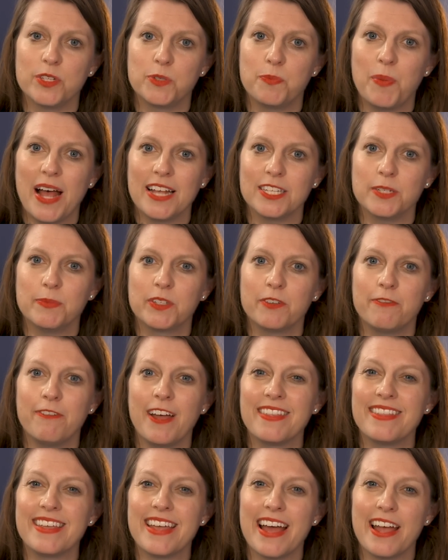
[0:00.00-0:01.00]
It's possible to
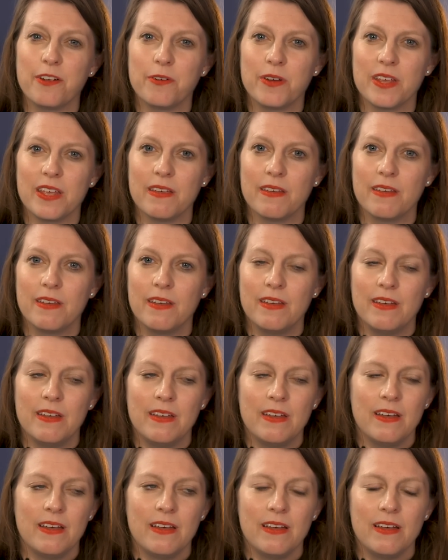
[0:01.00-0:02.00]
find the irony,
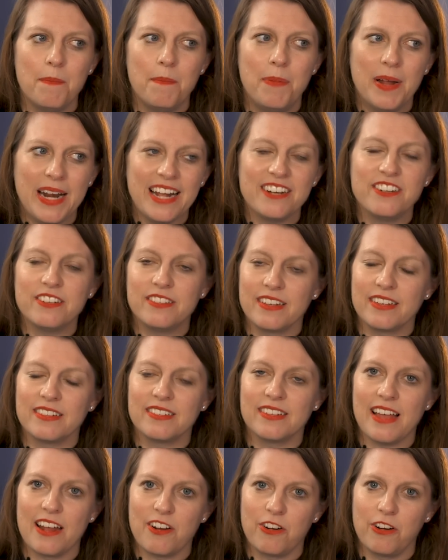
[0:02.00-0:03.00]
but I just think
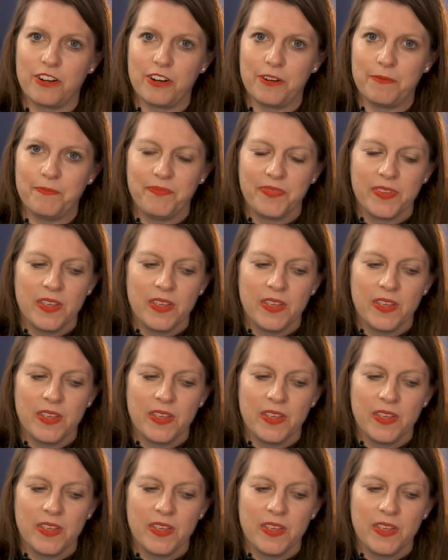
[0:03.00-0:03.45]
it's a lot harder.